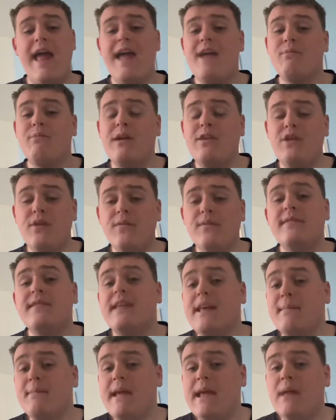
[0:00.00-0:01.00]
when you
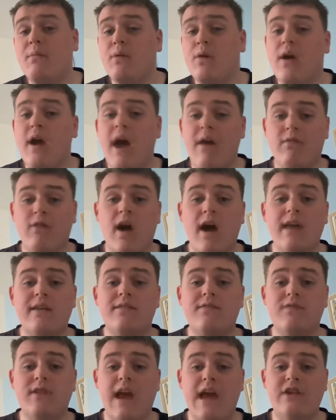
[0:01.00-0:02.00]
see people who have
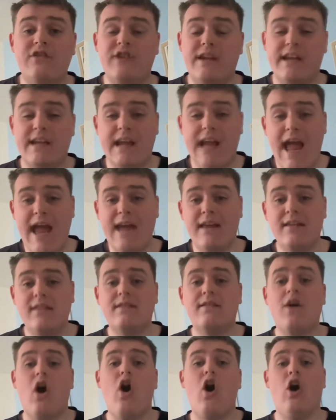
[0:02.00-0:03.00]
life-changing
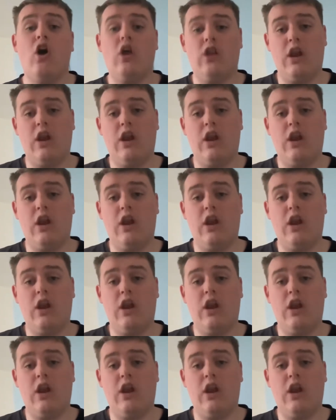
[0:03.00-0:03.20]
gains on